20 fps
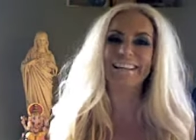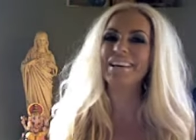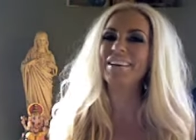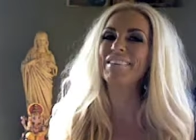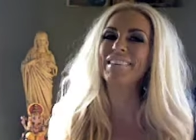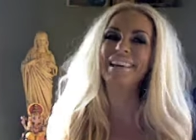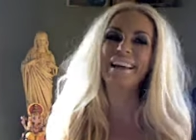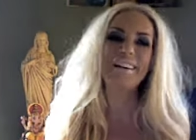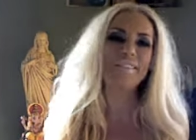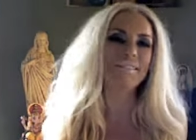I
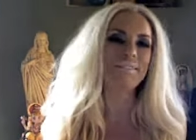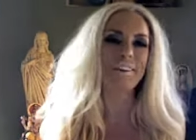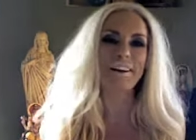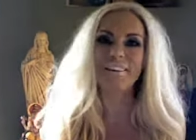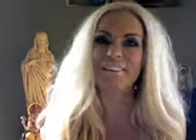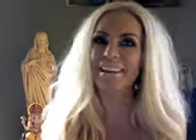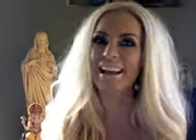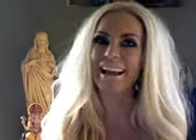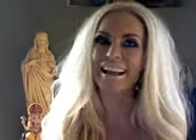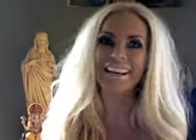only have
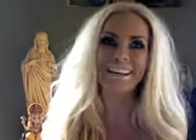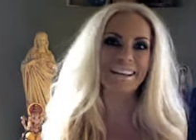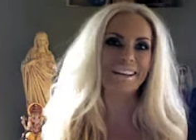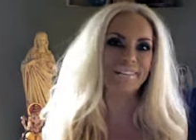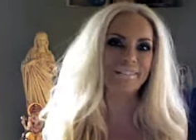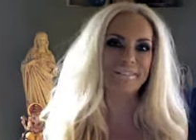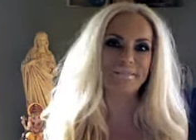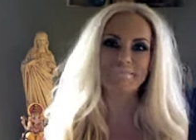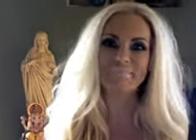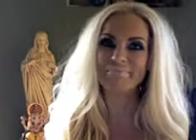about 90
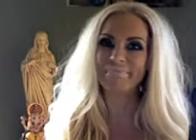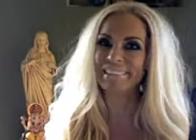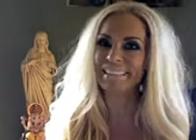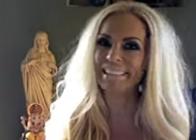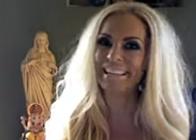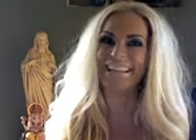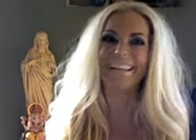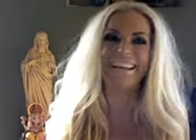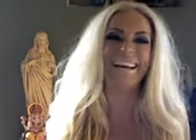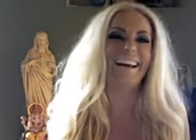of
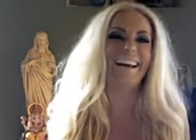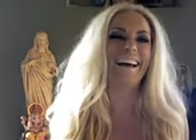them.